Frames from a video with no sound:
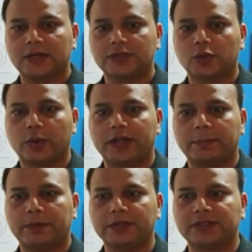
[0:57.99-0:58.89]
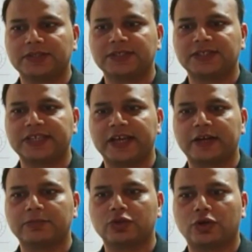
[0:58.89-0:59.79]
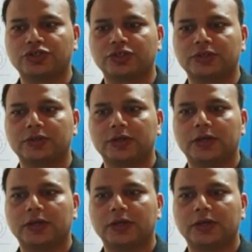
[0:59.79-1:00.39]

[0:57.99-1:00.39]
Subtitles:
So when the person's sacrum torsion